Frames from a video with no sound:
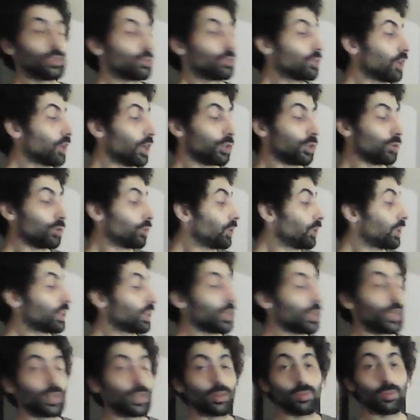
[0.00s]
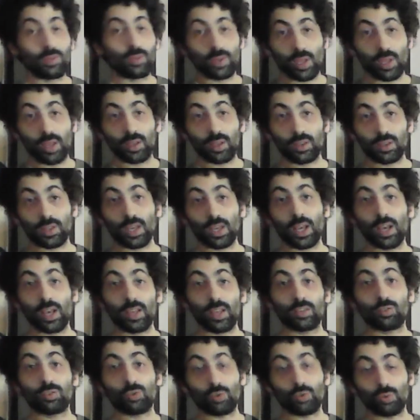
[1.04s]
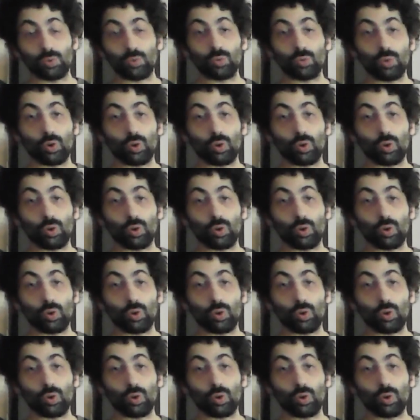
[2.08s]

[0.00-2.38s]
try doing that as you